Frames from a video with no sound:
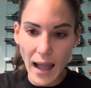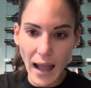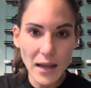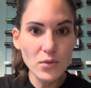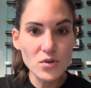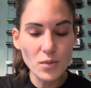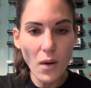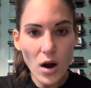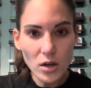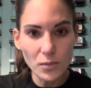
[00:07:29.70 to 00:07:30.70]
And it was
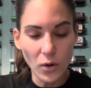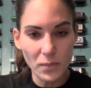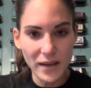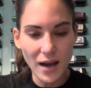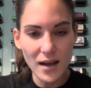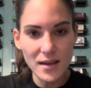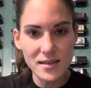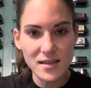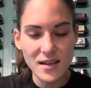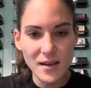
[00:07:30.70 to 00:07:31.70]
remarkable
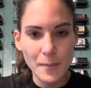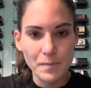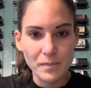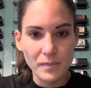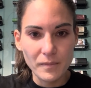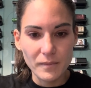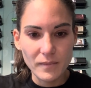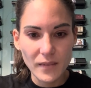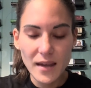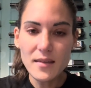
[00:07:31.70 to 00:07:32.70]
because
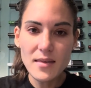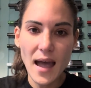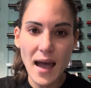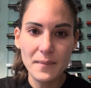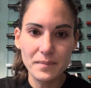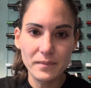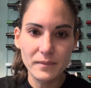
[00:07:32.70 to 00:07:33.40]
in that,